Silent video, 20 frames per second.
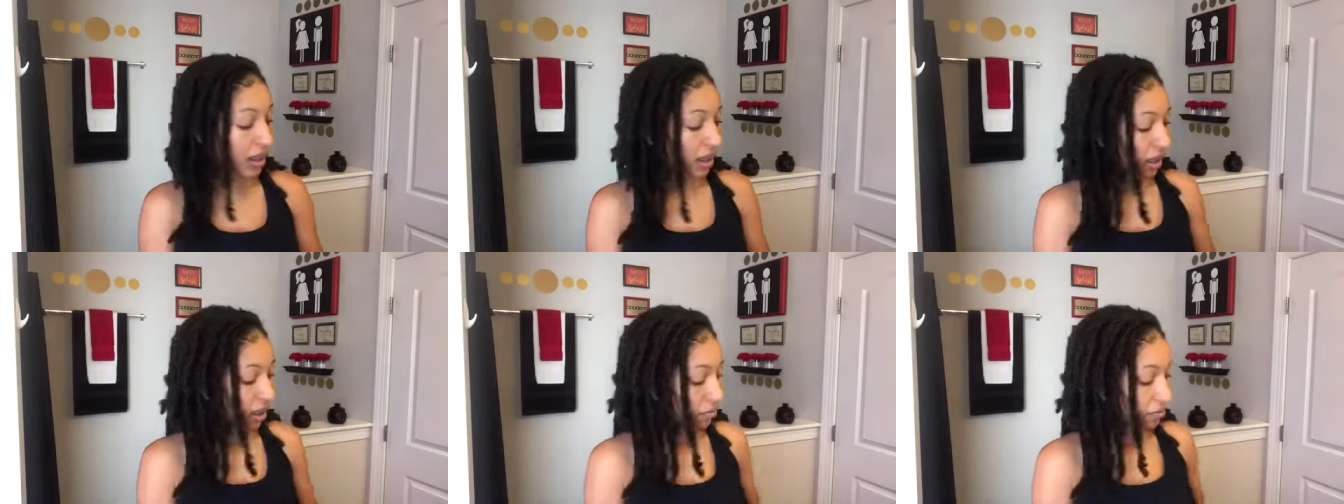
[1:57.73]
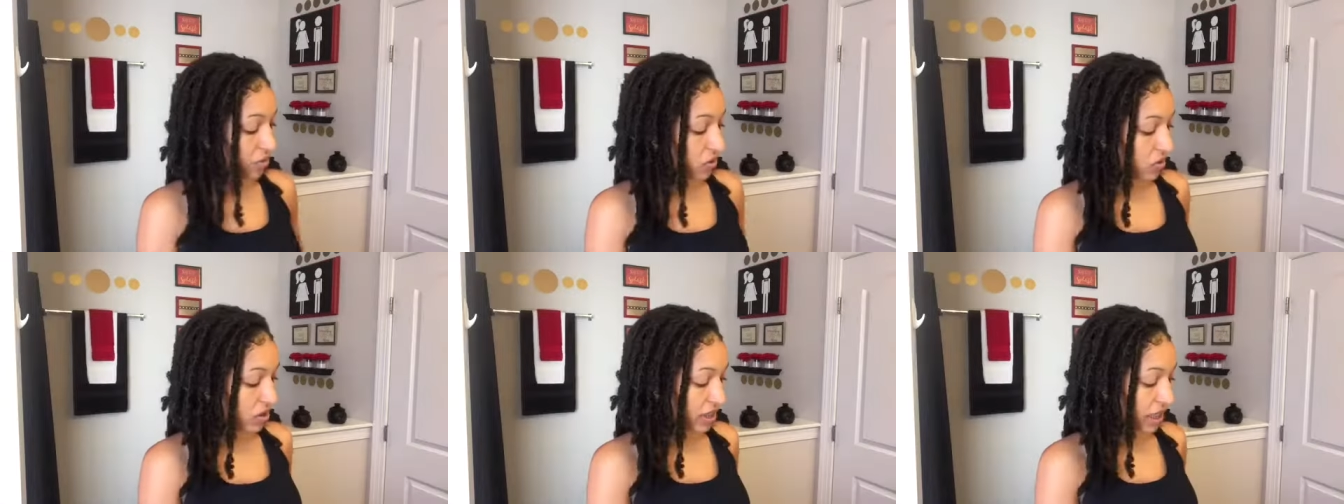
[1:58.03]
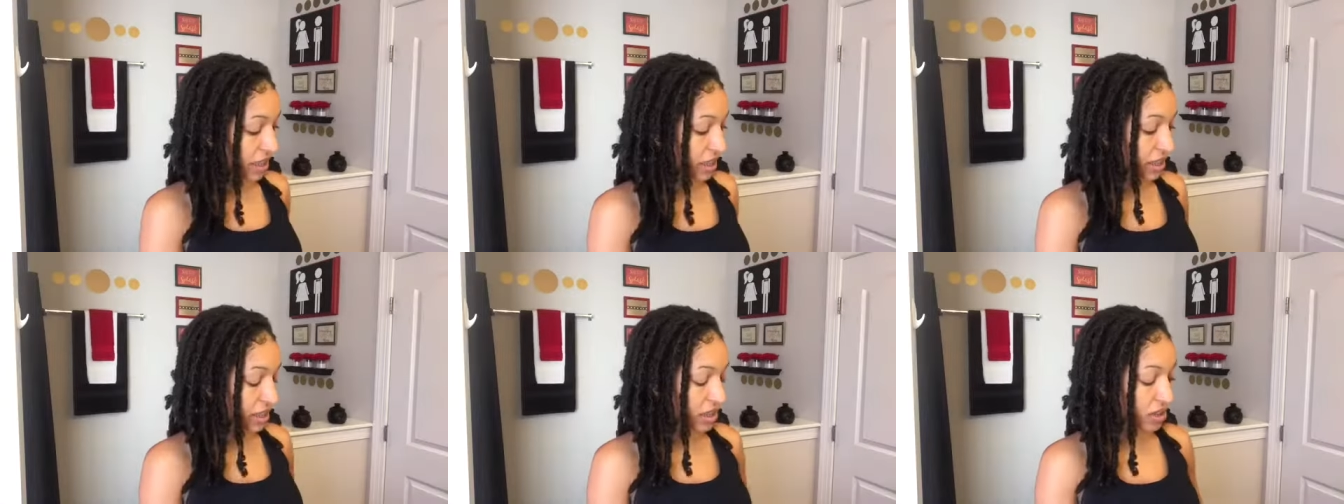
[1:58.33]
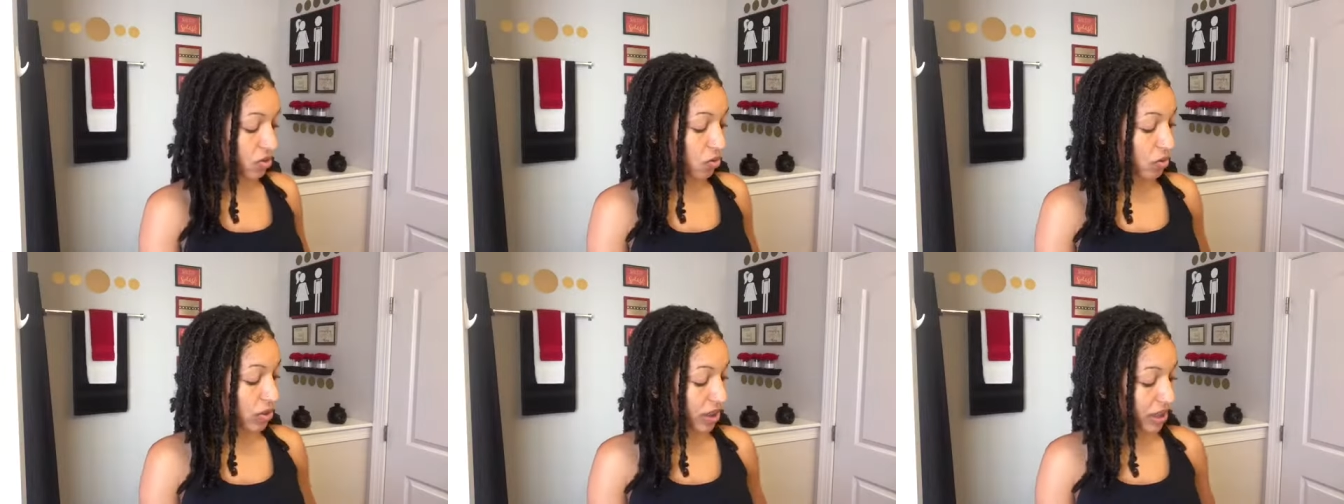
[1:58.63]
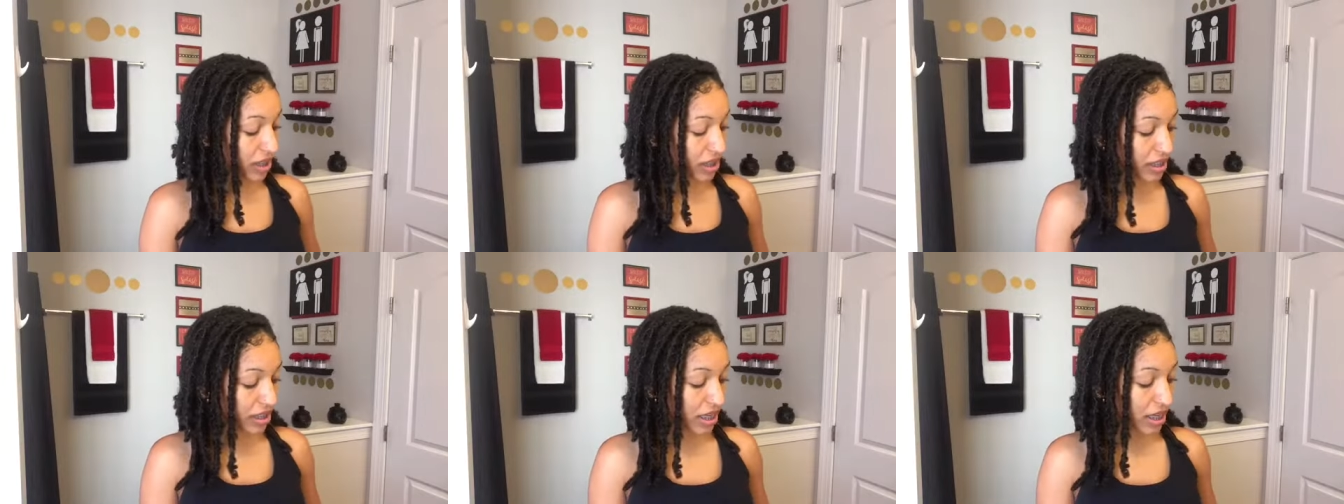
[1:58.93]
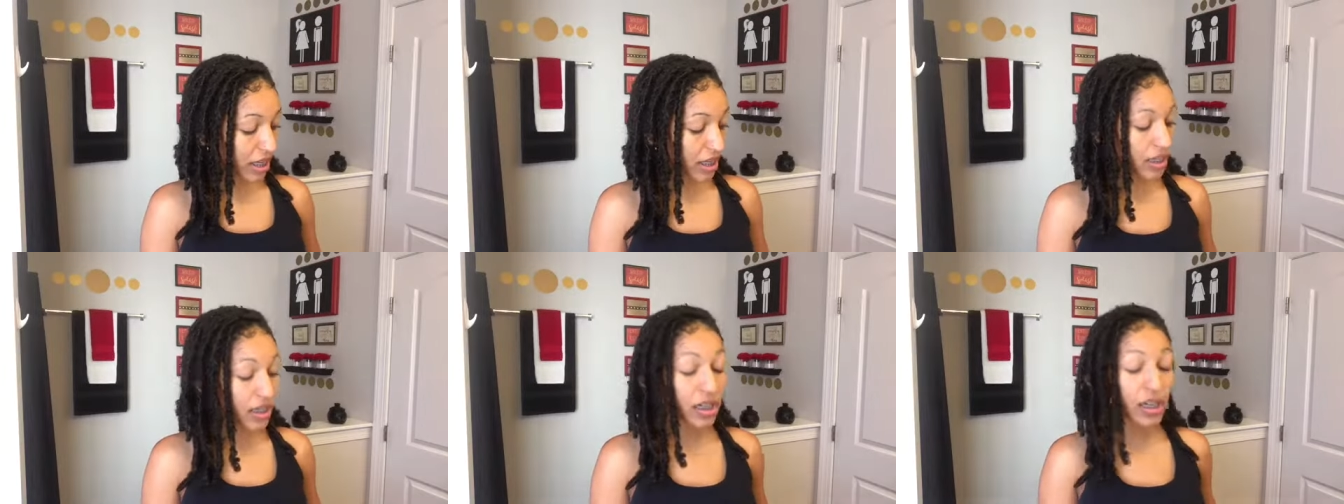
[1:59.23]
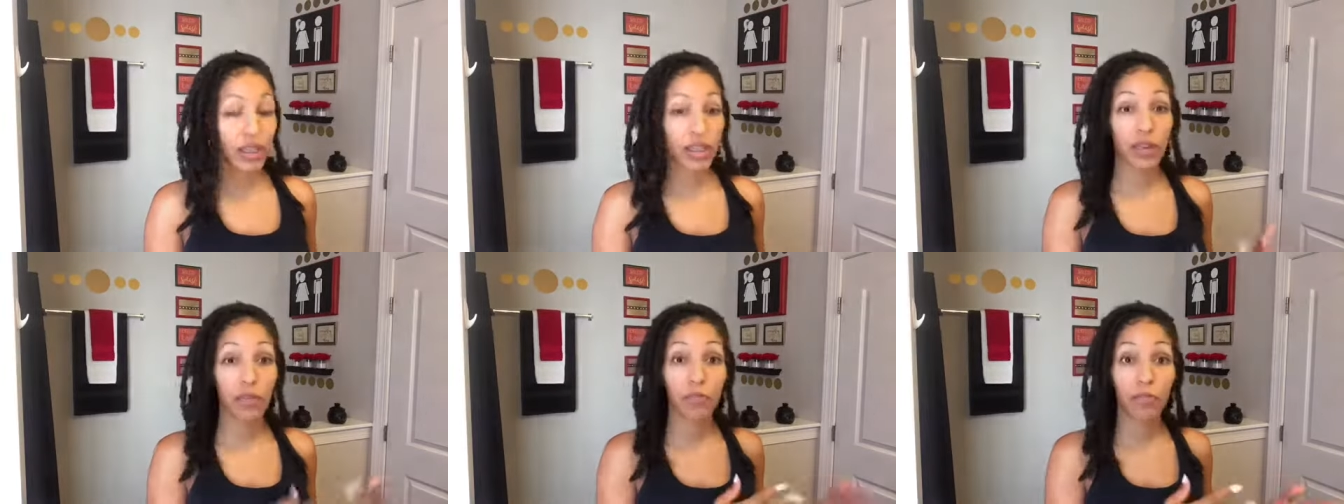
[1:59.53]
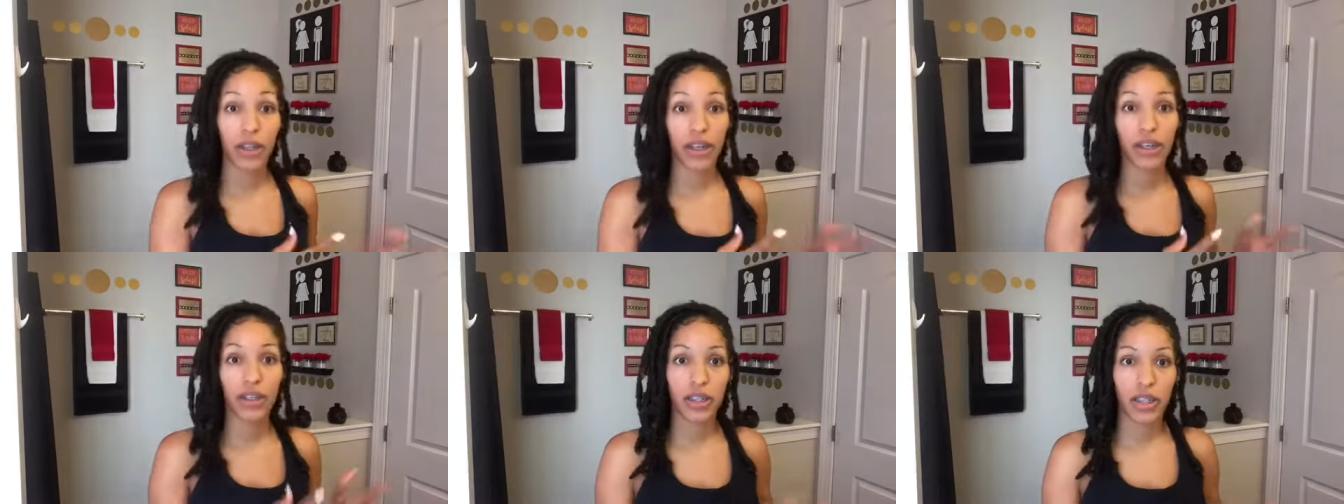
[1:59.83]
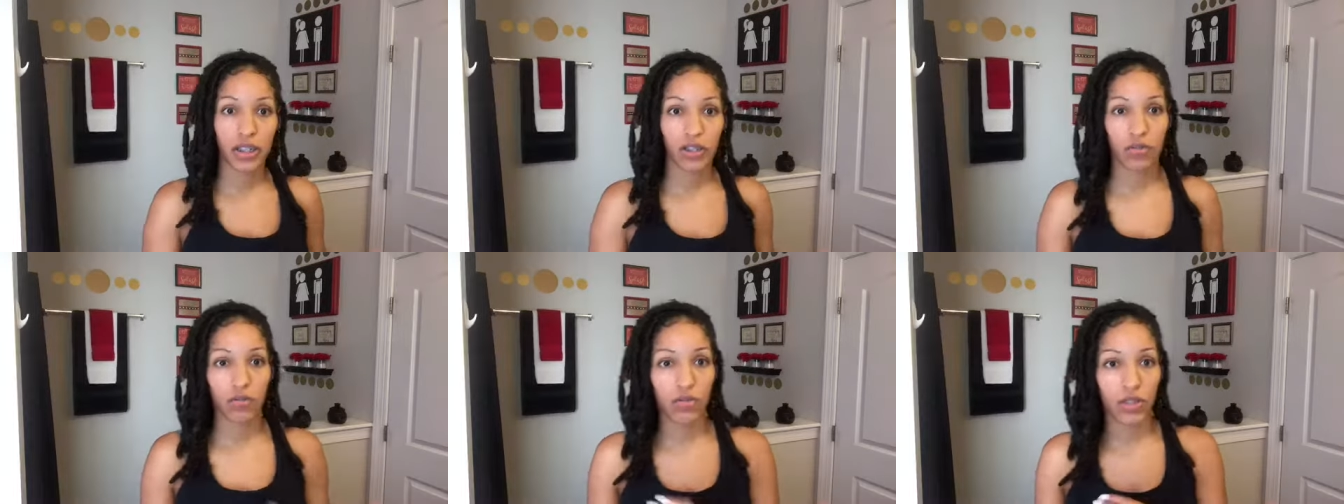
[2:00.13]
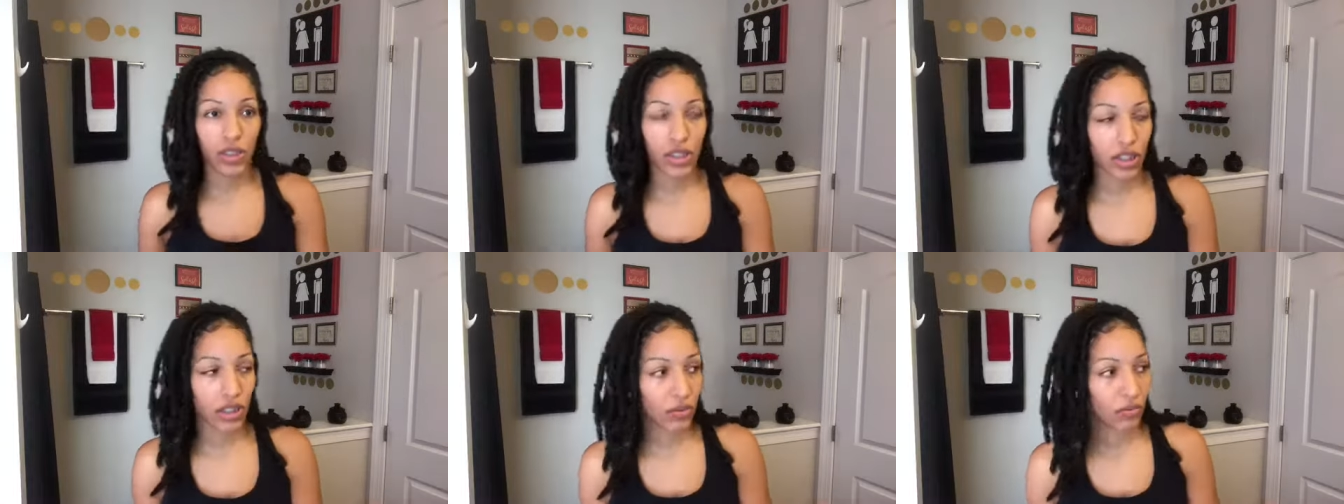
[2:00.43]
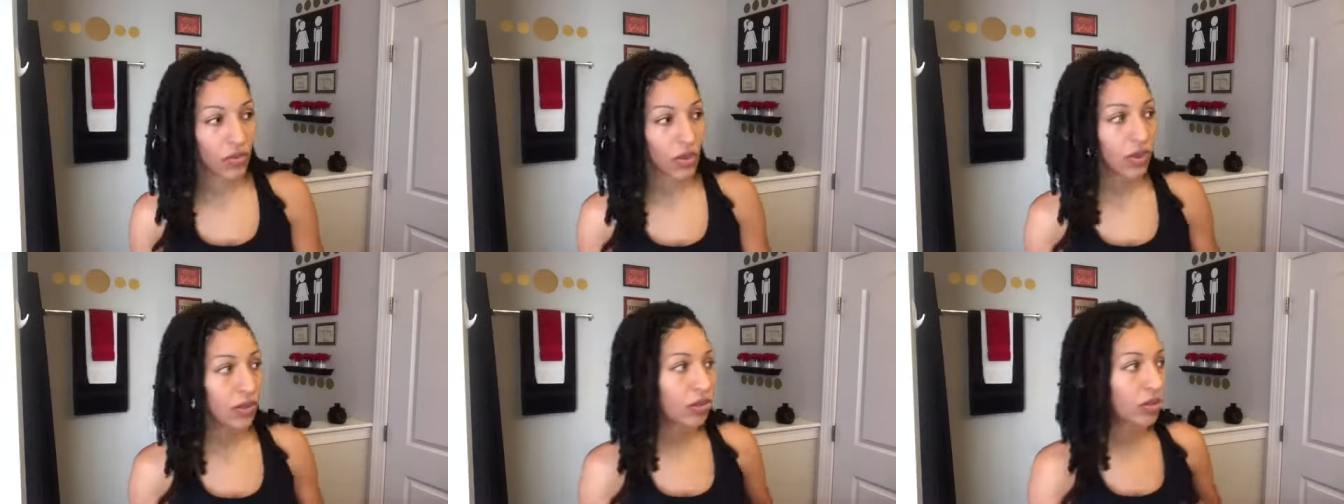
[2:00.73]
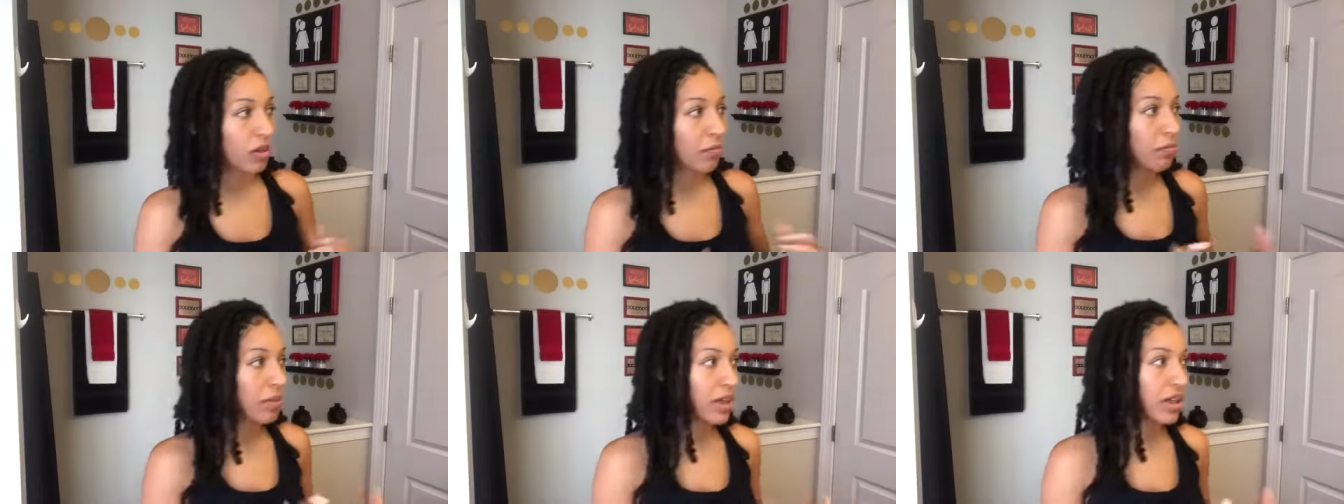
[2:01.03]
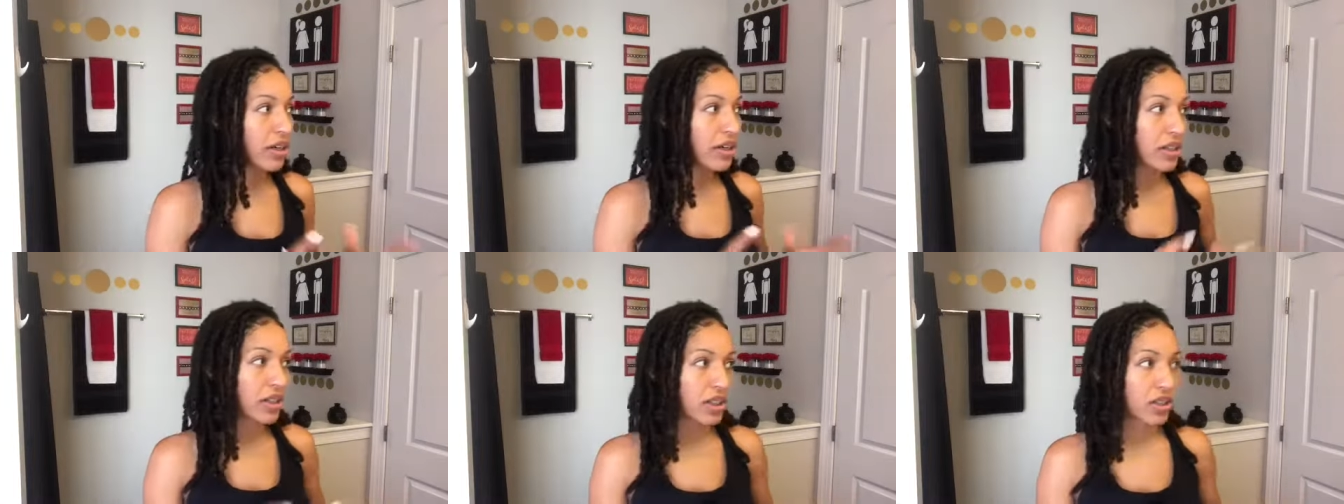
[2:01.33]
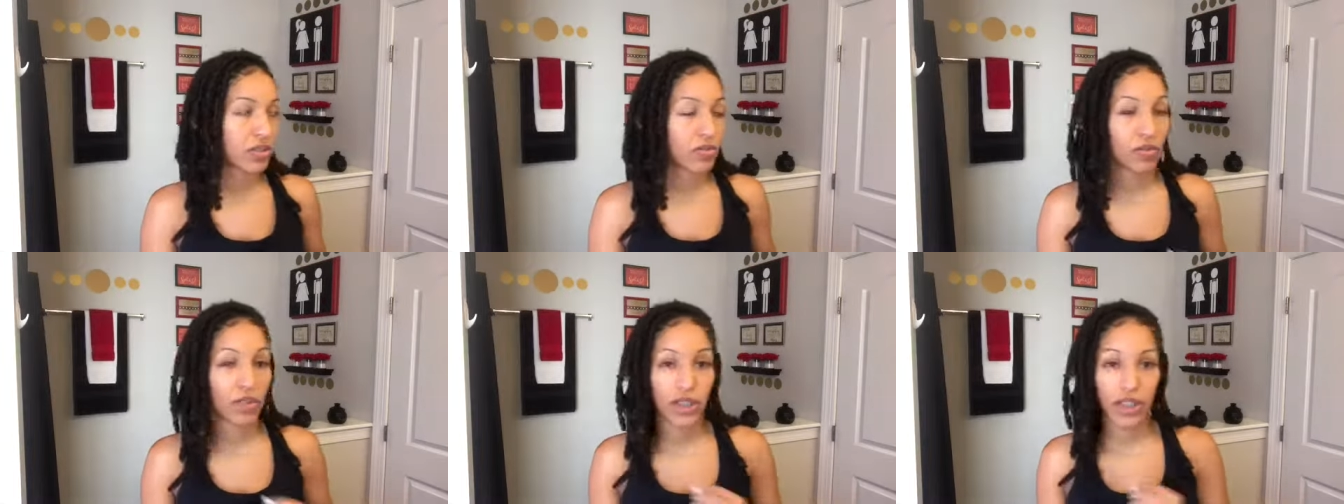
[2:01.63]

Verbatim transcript: In most cases, it's going to say compare to Cetaphil, compare to